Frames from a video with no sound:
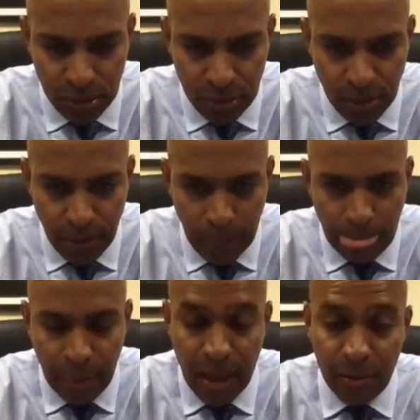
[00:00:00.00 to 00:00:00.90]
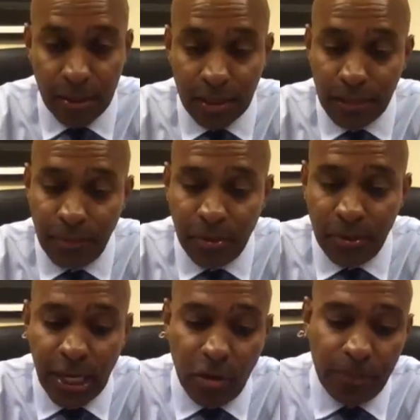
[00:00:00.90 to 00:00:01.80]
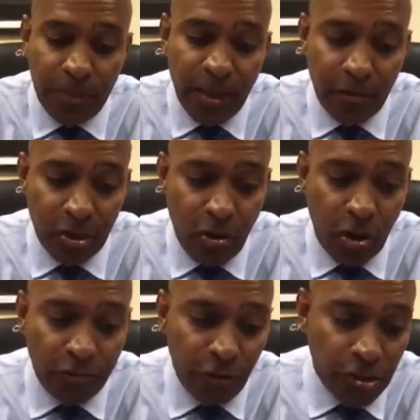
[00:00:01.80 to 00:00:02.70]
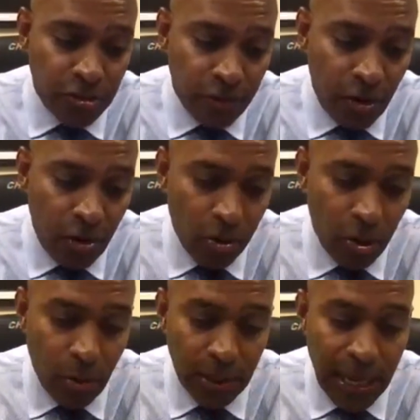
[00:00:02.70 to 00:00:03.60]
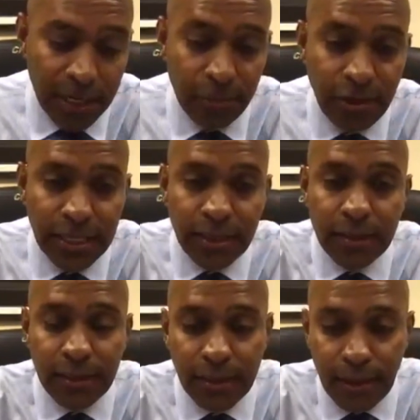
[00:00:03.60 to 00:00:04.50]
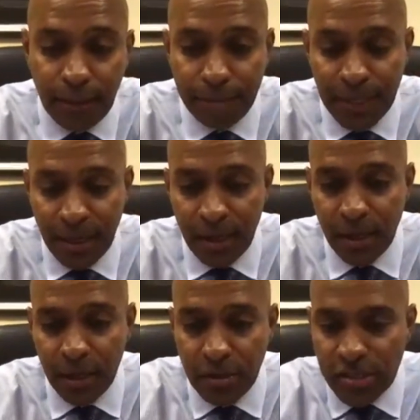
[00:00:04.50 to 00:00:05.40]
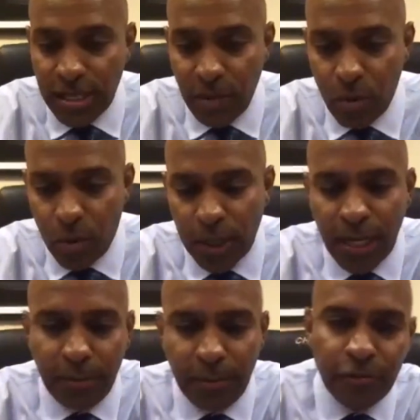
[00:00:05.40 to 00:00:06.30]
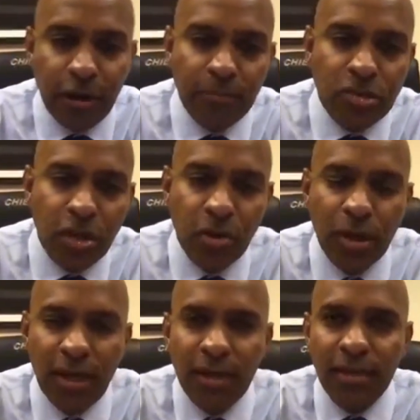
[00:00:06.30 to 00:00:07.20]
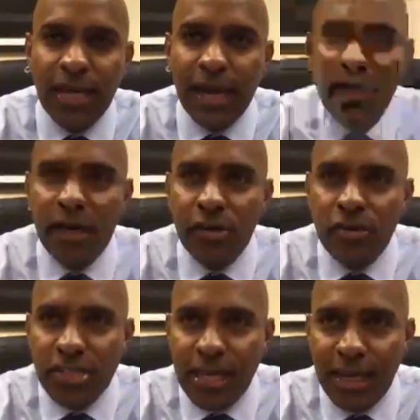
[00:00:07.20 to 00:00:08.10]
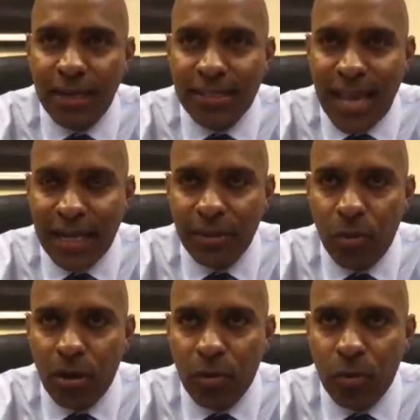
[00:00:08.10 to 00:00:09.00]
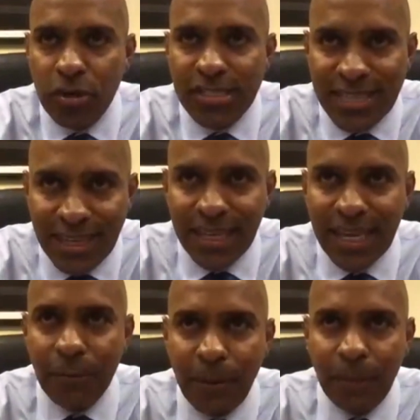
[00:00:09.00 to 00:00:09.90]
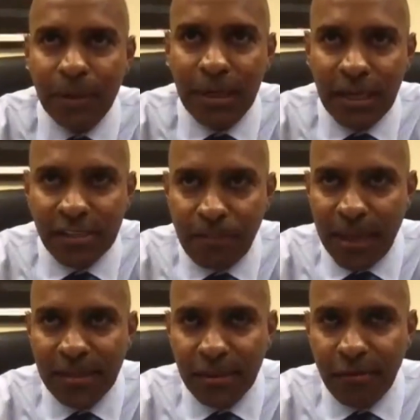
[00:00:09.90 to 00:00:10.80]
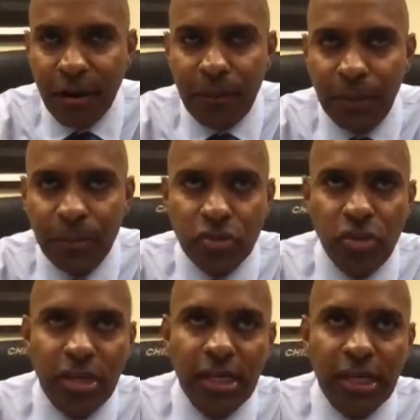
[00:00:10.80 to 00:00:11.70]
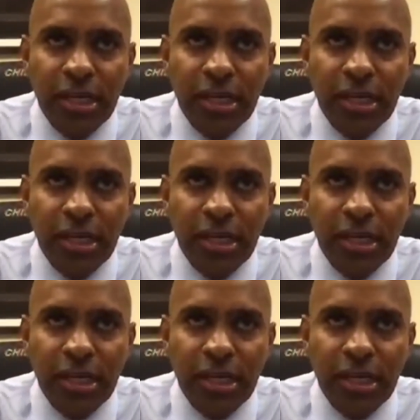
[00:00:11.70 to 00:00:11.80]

How can the community help in that regard? First of all, go online and read it. Um, understand where we're coming from. So you got to understand exactly what we're telling our people and expecting of our people so you can help us